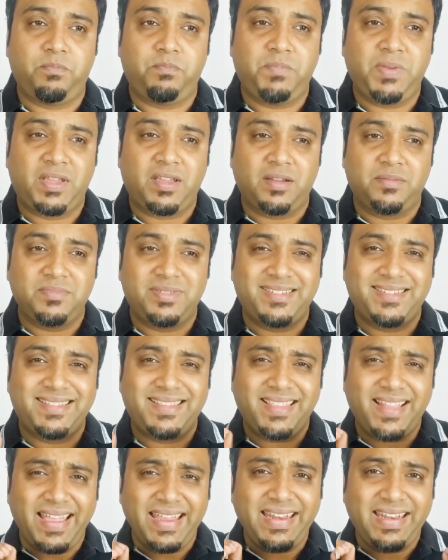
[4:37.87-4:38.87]
becomes
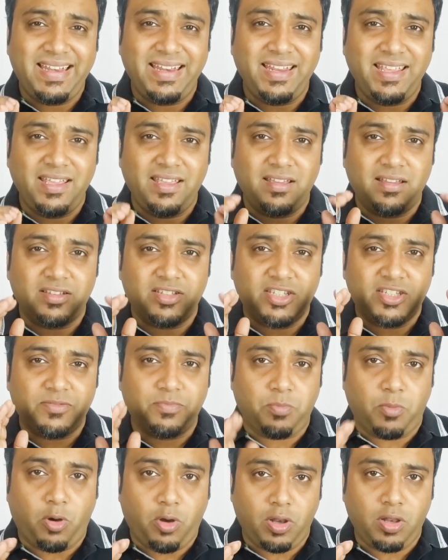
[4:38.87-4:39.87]
slightly
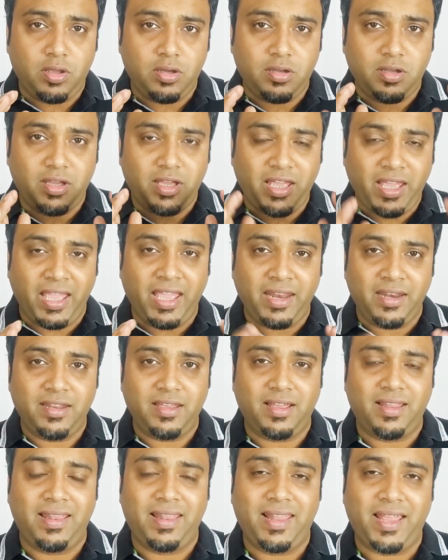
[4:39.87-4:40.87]
smaller
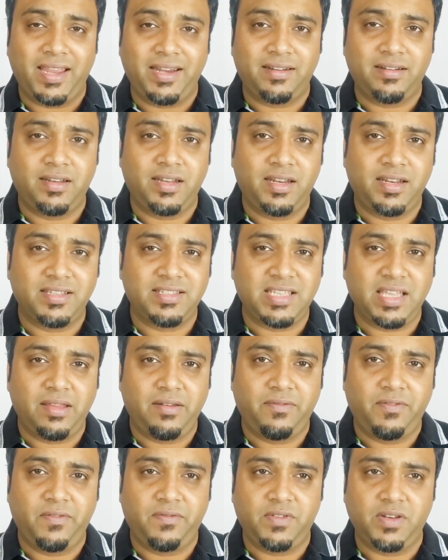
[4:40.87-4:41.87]
and lighter than the
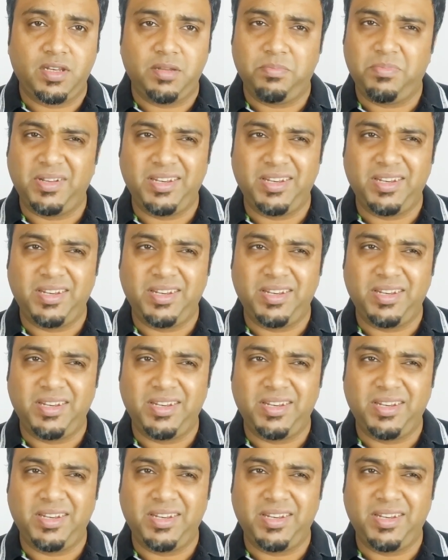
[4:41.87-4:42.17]
750D,